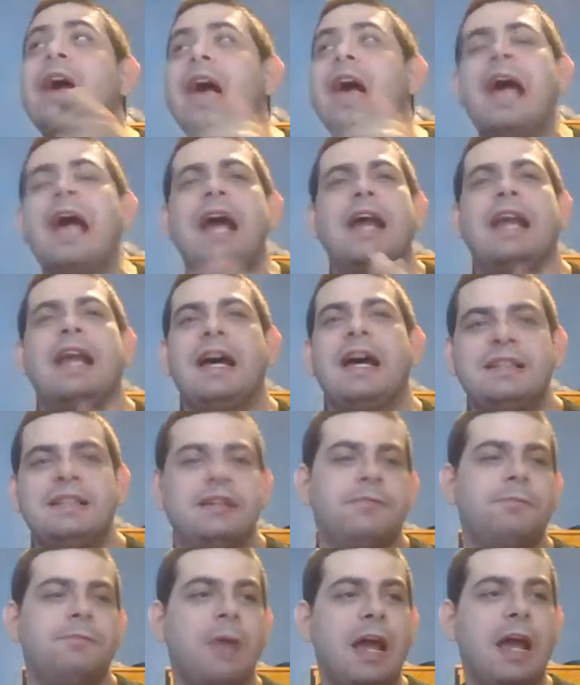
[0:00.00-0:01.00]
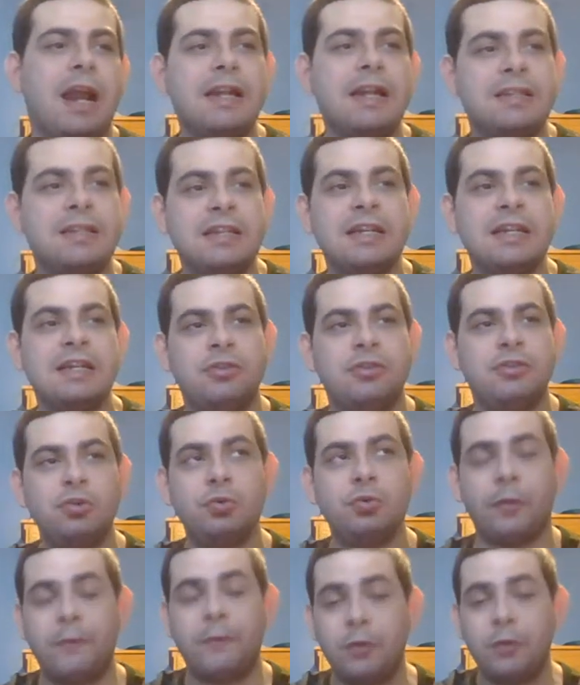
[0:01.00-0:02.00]
And I did, and I did
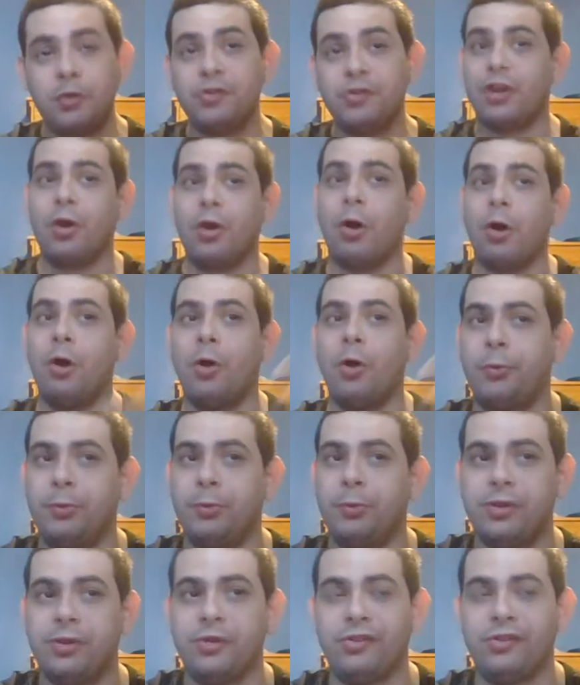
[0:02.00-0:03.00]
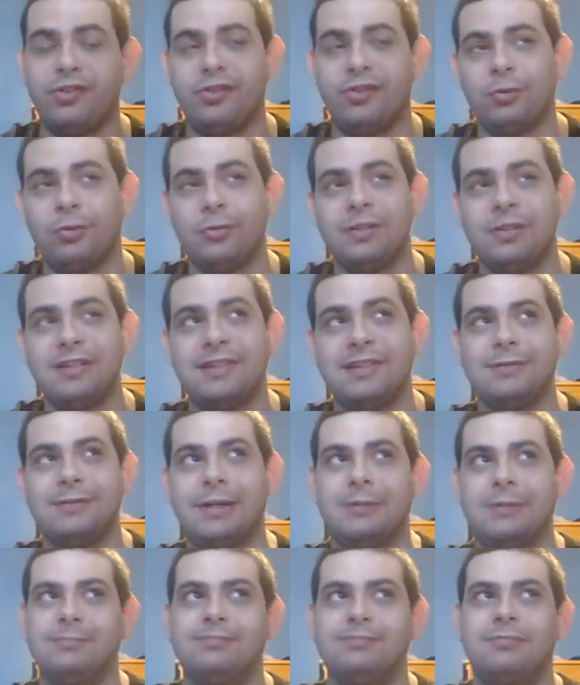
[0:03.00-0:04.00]
do reviews on all three of those stories.
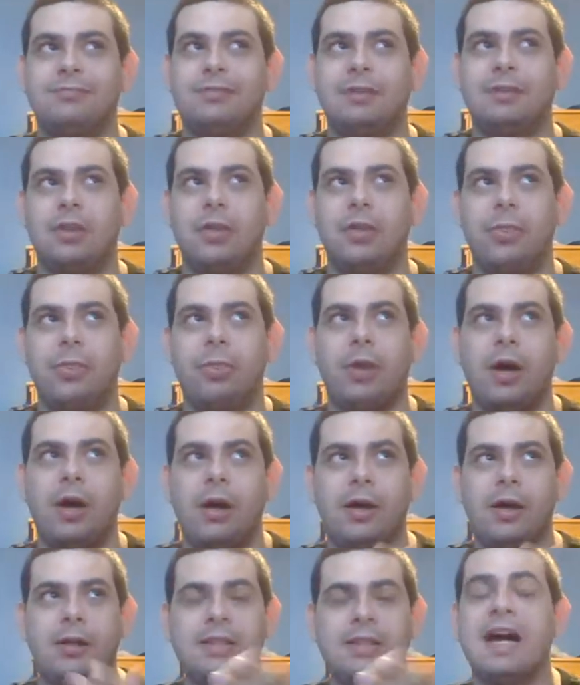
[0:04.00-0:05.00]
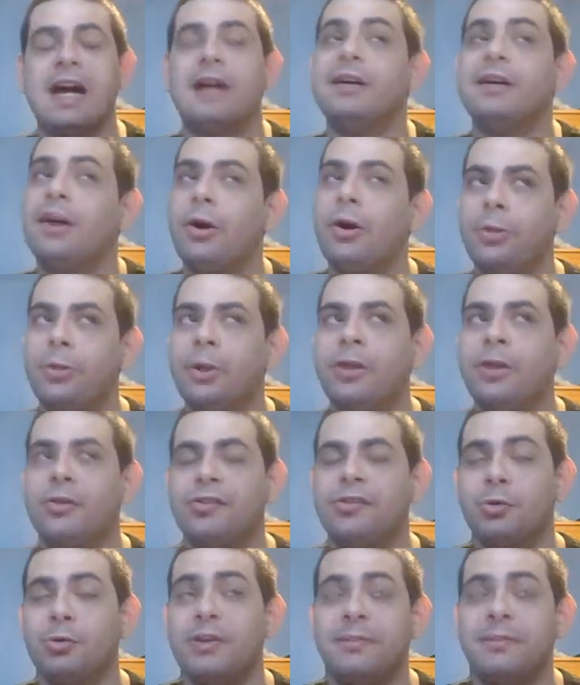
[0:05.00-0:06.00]
Well, uh, yeah, all three of
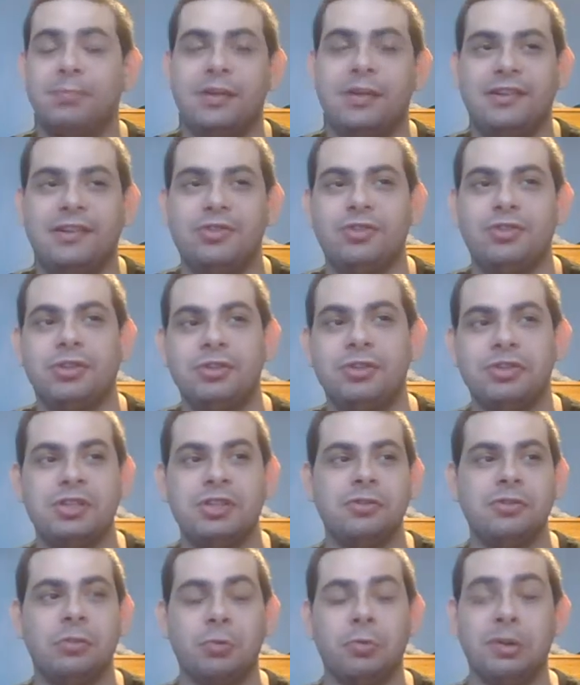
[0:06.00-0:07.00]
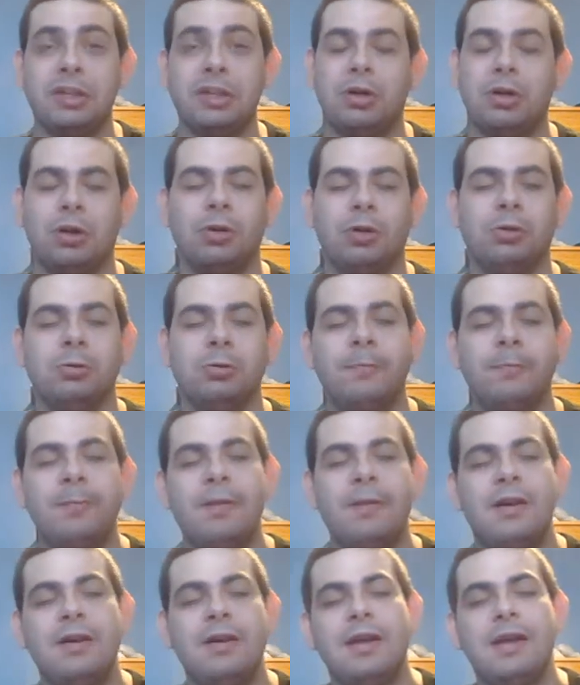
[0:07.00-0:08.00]
those stories plus the trilogy and Only a Girl.
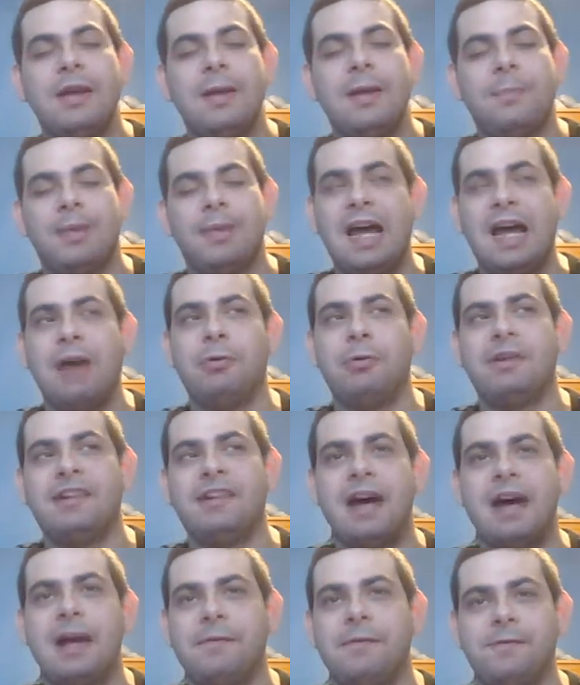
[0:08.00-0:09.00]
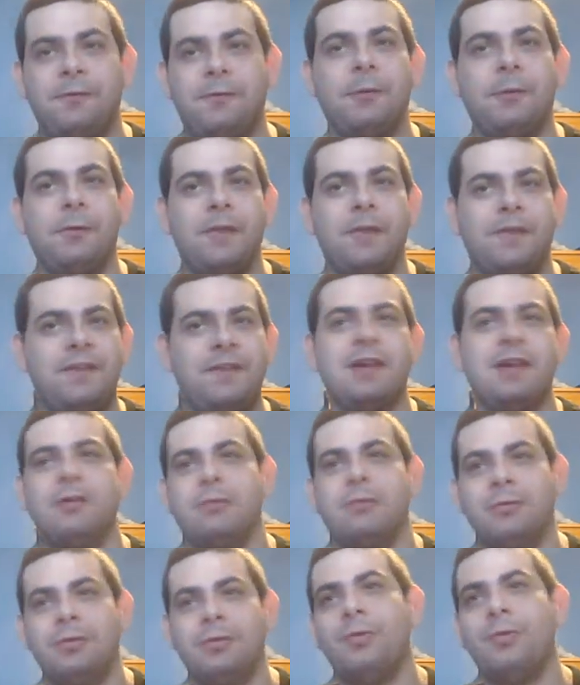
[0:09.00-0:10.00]
But now it's time for the
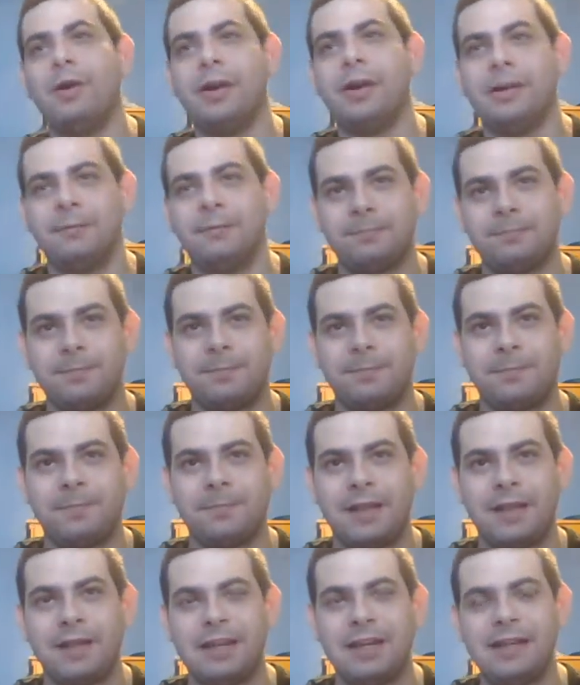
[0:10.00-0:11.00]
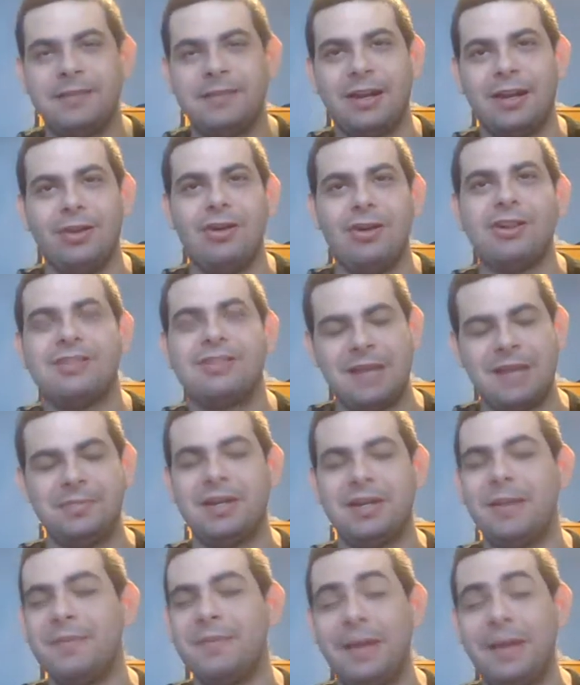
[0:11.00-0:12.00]
final one. It's been a long time
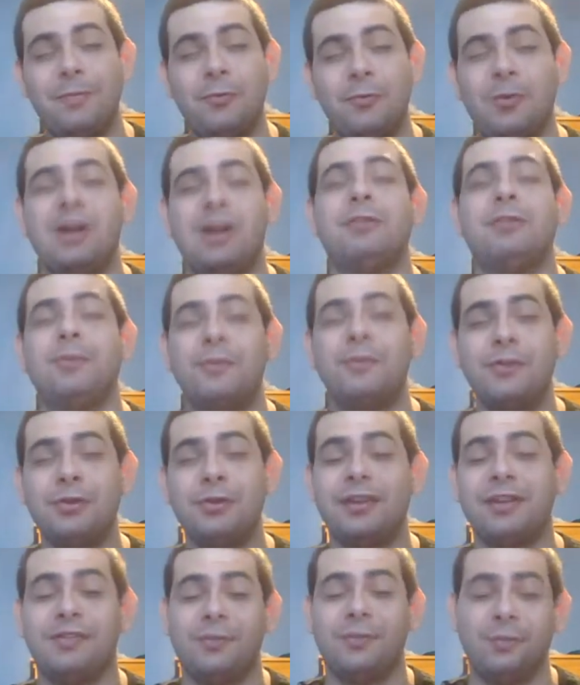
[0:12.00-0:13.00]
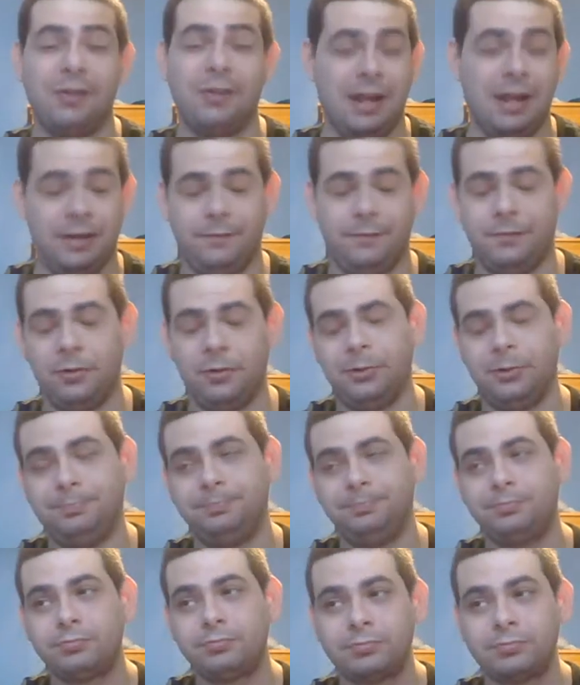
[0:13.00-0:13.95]
coming. I've been wanting to review this forever.